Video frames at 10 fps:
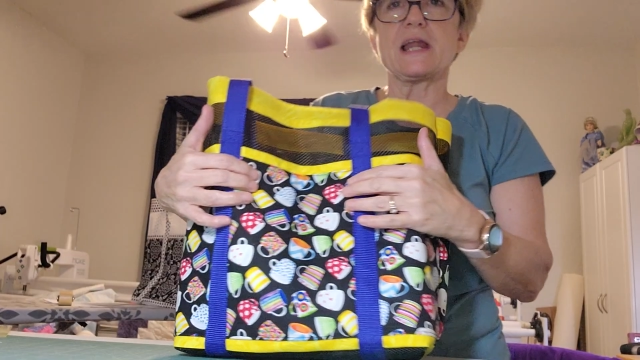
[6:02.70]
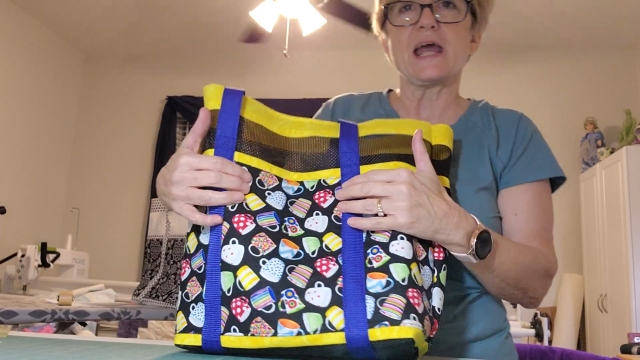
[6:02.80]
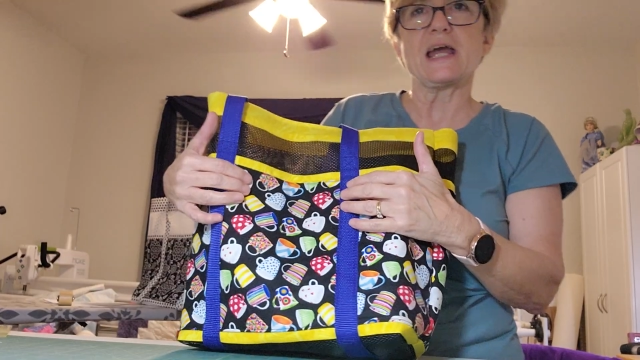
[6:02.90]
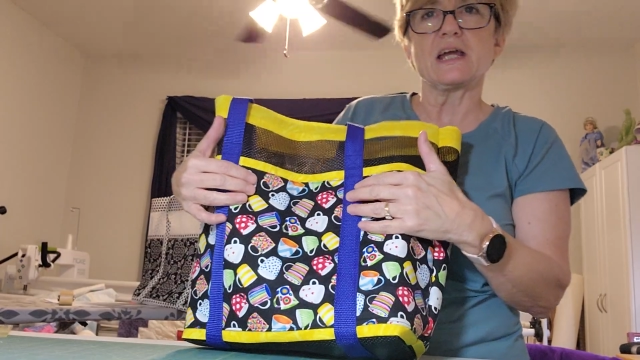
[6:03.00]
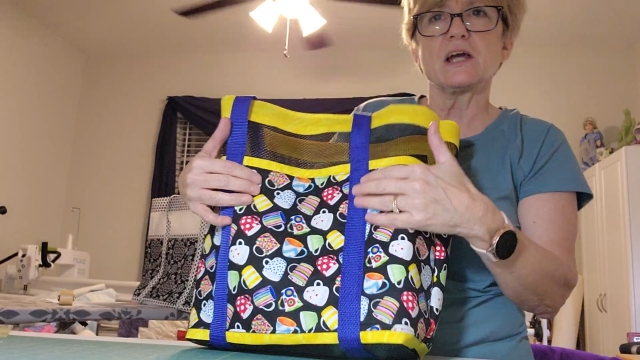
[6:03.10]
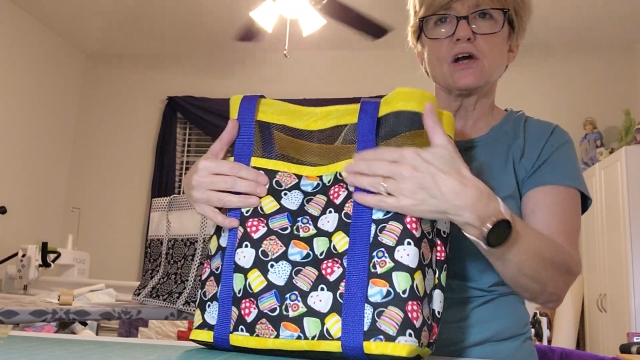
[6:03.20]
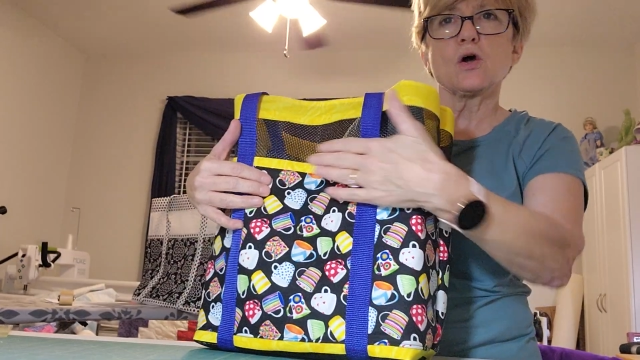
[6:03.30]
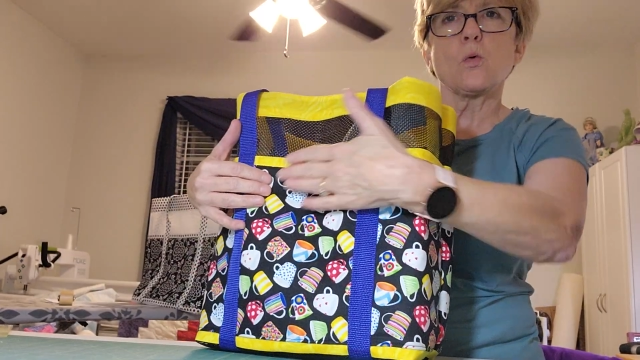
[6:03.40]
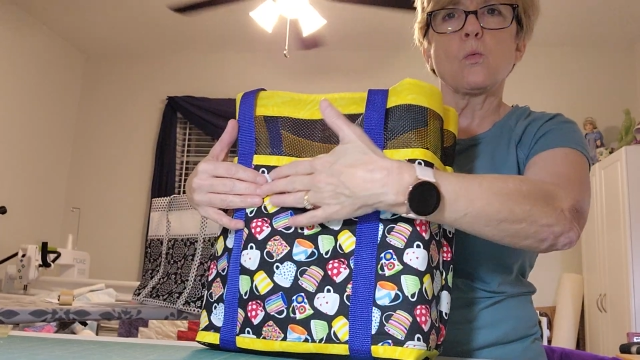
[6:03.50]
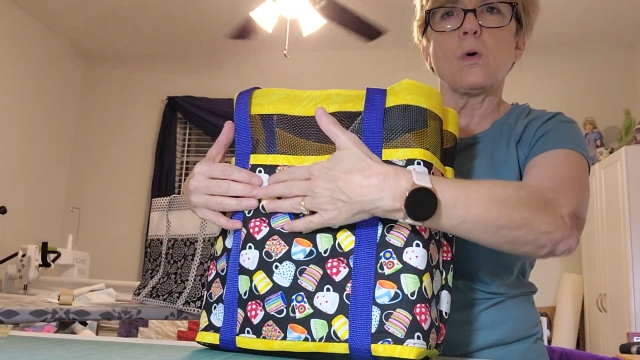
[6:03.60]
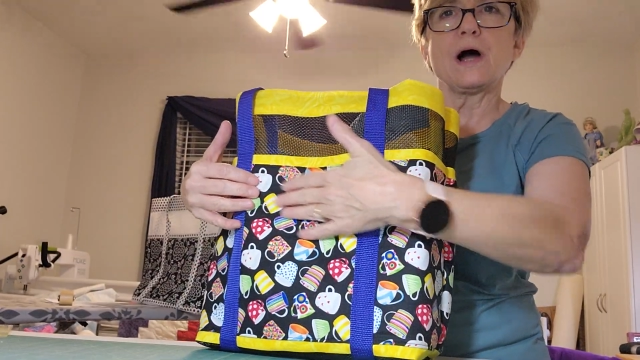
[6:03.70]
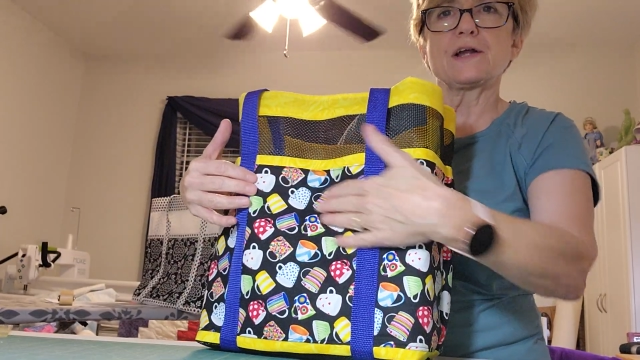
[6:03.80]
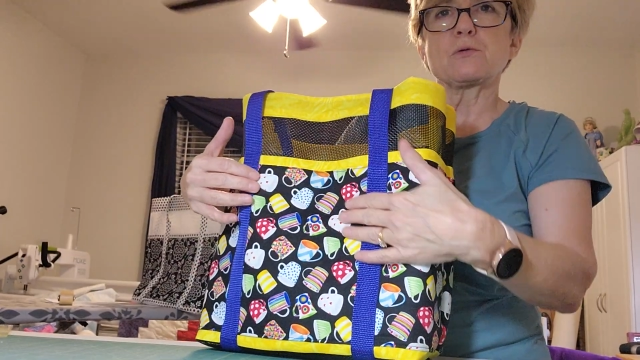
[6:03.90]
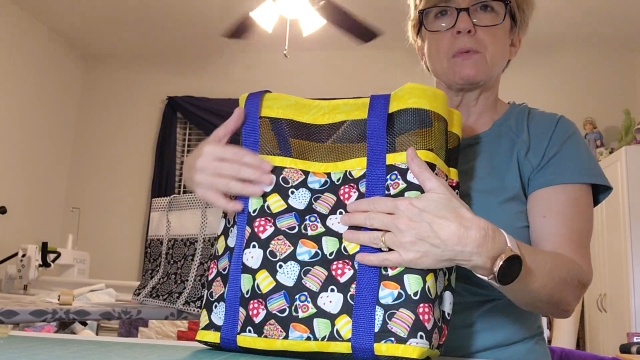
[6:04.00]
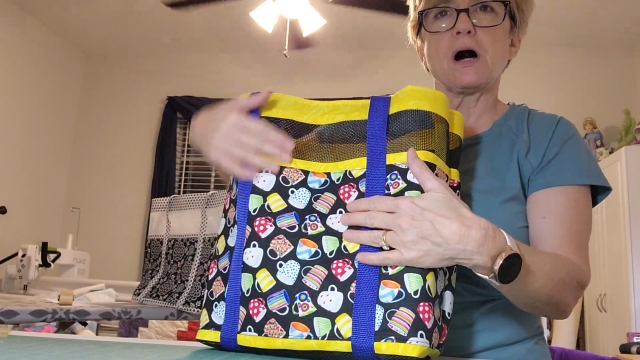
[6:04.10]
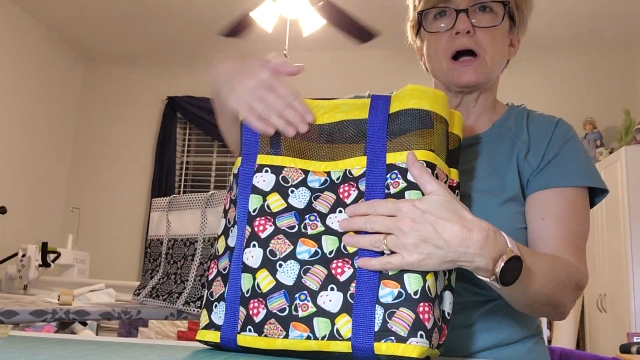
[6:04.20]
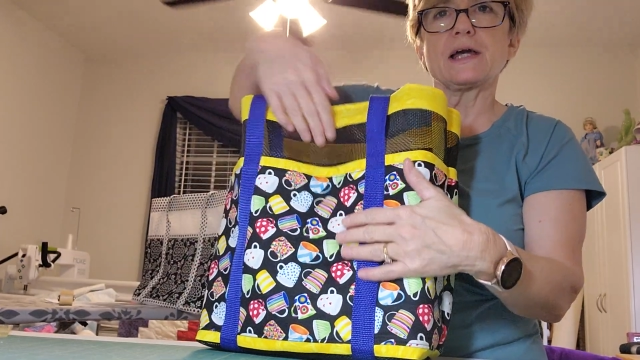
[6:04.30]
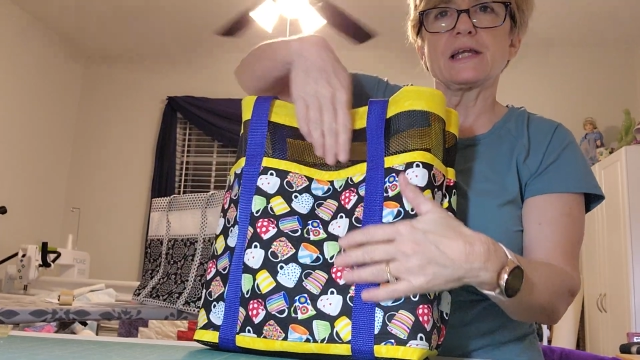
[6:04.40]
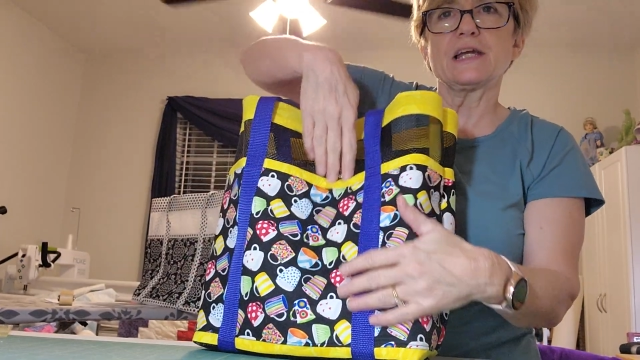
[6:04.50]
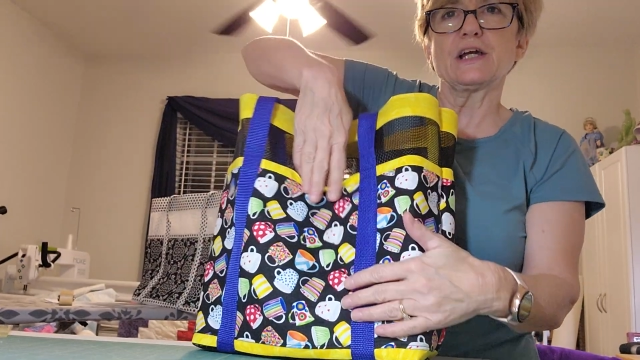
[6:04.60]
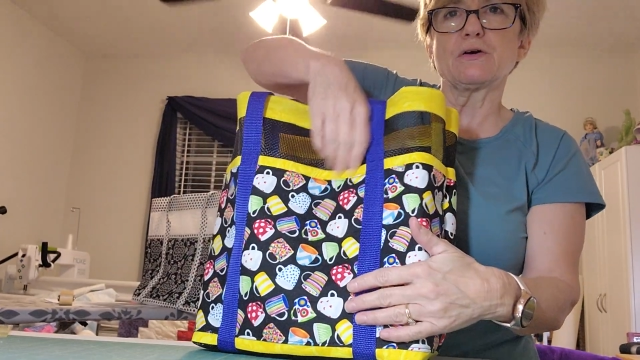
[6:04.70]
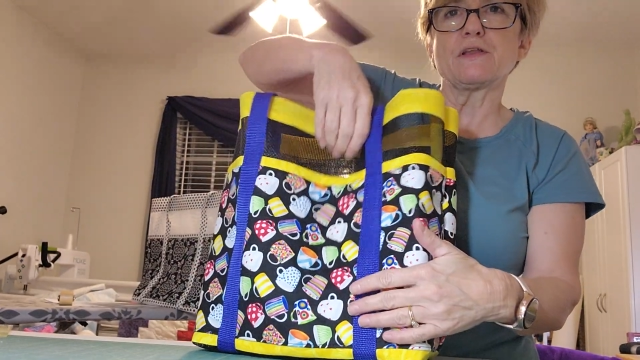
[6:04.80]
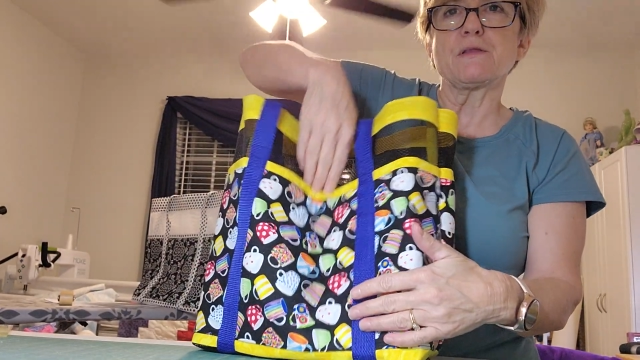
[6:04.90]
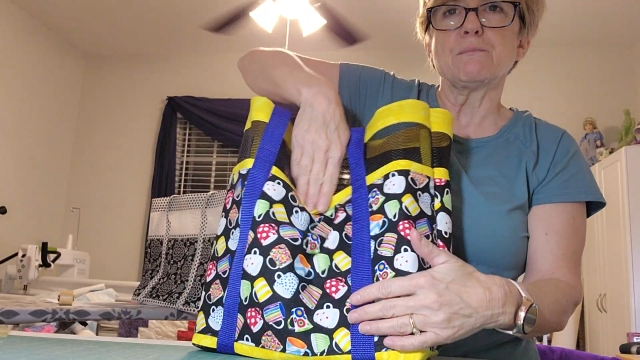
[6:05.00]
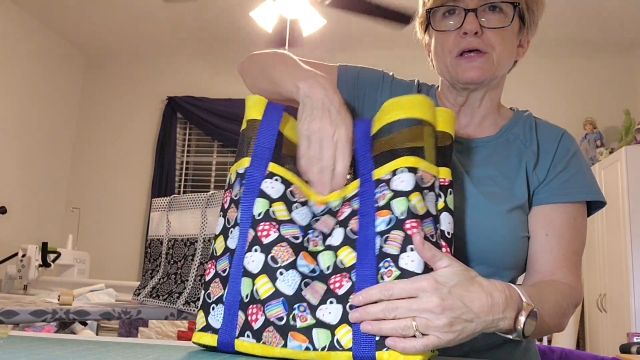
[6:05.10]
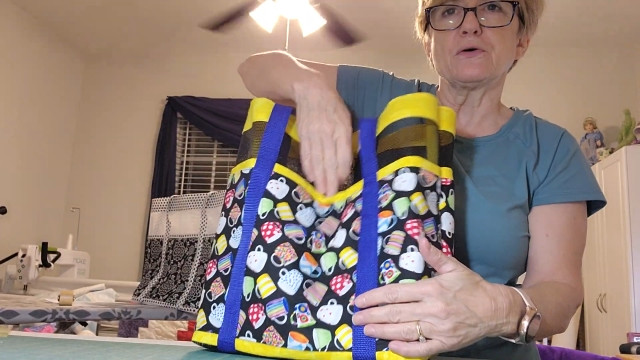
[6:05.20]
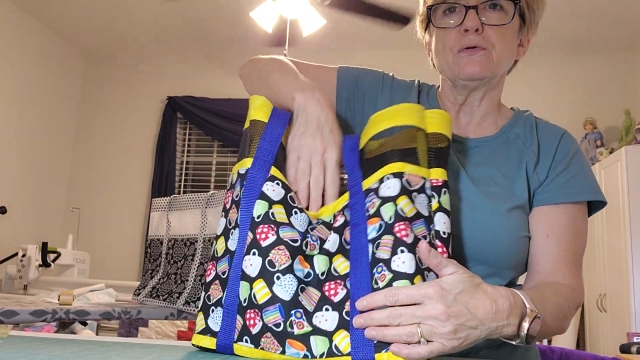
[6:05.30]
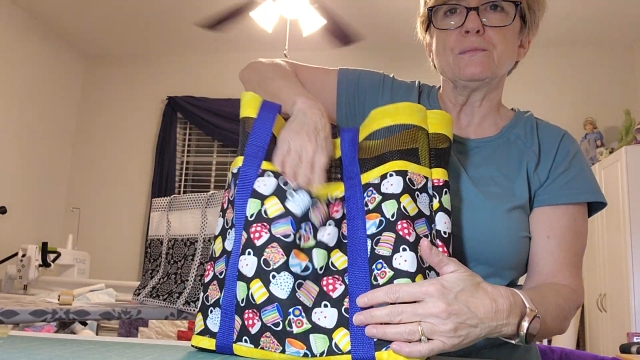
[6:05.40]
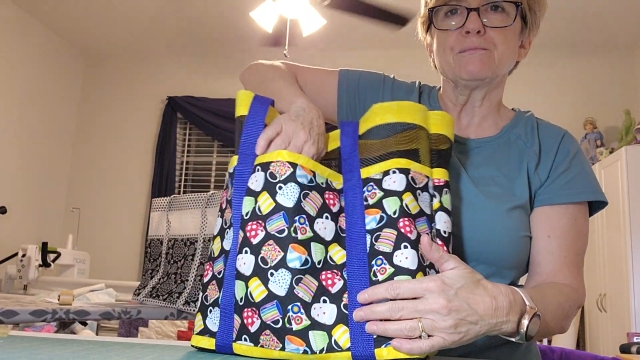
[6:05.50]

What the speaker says: a wider pocket here in the middle,